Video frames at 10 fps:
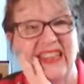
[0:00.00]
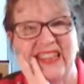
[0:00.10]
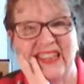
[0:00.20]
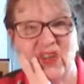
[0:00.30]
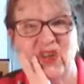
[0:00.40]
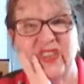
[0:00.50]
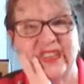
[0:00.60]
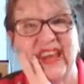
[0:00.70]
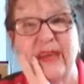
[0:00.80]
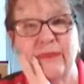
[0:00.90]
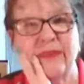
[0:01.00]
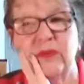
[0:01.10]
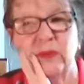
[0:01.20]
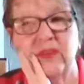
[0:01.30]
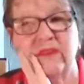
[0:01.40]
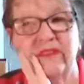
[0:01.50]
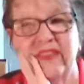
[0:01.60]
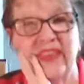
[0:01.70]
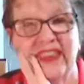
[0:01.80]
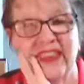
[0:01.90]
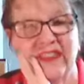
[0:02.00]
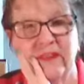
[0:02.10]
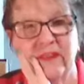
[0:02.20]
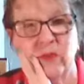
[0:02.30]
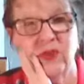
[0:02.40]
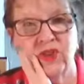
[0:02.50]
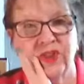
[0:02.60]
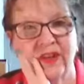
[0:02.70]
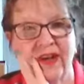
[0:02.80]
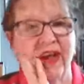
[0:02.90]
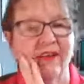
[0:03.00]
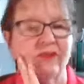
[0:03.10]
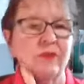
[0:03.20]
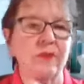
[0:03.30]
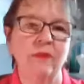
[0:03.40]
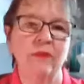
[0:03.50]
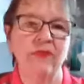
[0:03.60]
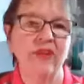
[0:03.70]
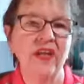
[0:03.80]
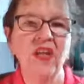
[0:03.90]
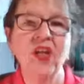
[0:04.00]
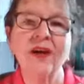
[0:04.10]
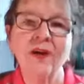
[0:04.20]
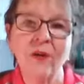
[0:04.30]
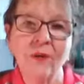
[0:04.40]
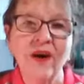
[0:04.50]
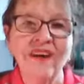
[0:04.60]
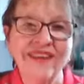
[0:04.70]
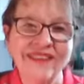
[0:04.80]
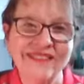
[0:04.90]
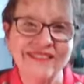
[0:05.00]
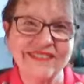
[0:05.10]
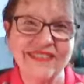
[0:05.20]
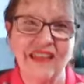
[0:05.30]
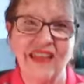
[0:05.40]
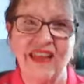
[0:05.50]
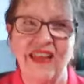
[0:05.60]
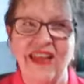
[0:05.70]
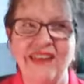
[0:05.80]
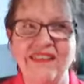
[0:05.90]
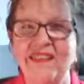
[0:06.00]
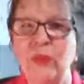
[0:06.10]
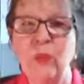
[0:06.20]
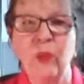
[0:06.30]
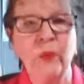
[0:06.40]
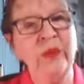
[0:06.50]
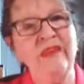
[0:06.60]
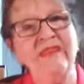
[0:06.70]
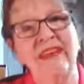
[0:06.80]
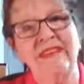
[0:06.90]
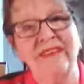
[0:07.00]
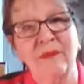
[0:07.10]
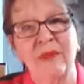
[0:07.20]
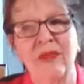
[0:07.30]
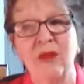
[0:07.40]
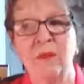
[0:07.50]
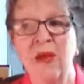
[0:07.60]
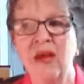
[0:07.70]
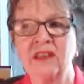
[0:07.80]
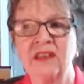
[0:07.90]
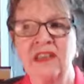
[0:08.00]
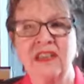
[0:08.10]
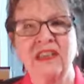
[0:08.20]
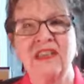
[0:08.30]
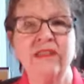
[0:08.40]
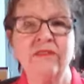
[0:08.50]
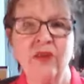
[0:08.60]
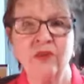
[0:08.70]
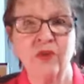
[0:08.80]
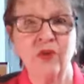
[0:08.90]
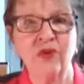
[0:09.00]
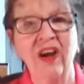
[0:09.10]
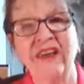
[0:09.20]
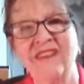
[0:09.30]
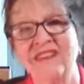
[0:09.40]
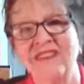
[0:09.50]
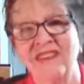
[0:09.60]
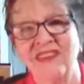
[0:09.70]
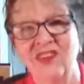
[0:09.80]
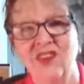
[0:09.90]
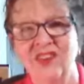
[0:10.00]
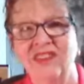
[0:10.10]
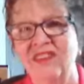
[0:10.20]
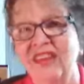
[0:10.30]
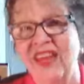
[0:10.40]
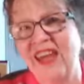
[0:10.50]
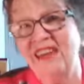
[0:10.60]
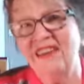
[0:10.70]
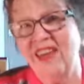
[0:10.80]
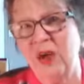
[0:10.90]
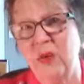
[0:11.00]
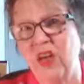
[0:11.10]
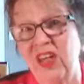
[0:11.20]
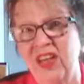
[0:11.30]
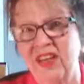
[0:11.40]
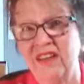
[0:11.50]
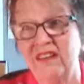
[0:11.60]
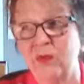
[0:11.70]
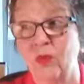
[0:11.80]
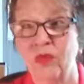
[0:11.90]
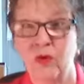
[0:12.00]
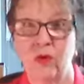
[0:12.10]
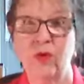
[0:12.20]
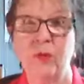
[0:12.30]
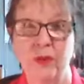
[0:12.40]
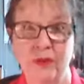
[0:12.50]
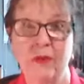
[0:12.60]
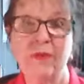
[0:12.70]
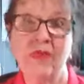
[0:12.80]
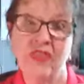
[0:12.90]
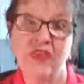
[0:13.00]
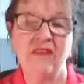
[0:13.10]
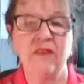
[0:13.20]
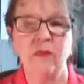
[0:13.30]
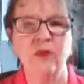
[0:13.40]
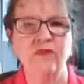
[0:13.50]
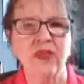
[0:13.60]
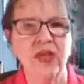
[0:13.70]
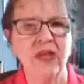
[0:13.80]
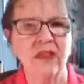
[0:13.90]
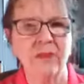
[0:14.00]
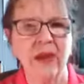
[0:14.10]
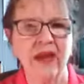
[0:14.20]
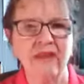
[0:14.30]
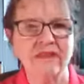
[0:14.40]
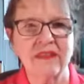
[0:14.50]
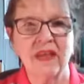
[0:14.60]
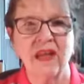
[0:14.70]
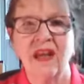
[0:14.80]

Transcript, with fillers: They know the times that we've said things that we shouldn't have to people. They know us. And so when we say something about living for Christ, they're going to look at us like we're idiots or they're going to pull up the things that we've done in the past.